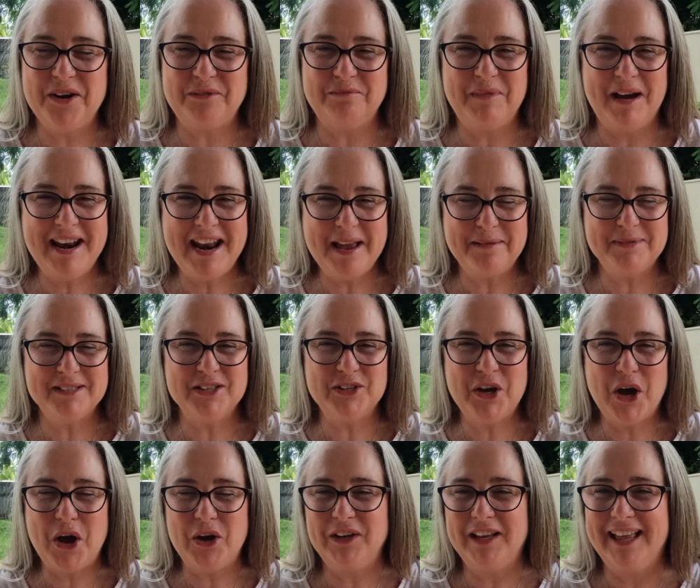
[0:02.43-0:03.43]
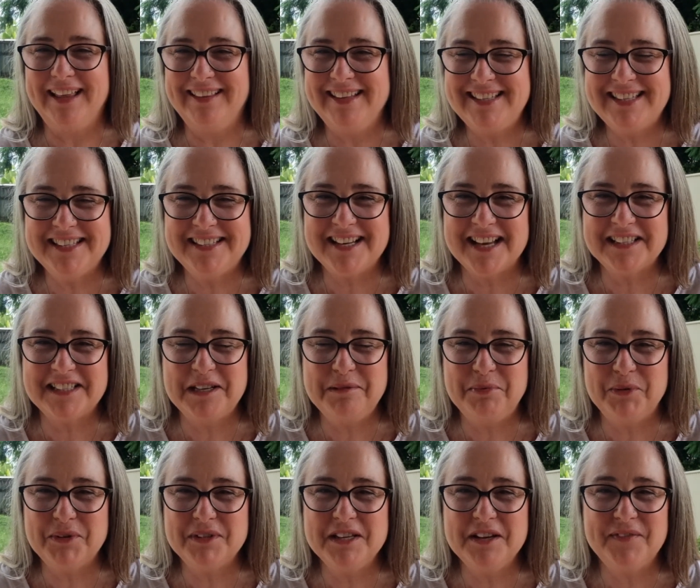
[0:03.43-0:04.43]
My name's Nicole and this is Dusty
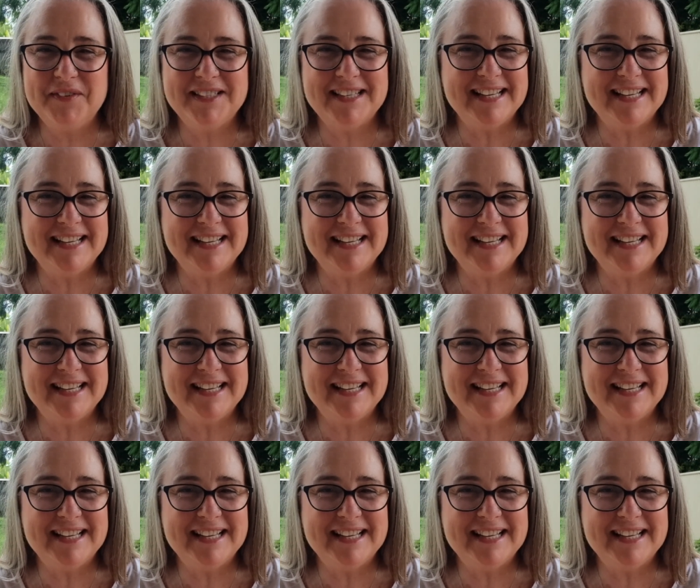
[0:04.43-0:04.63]
Book Sniffers,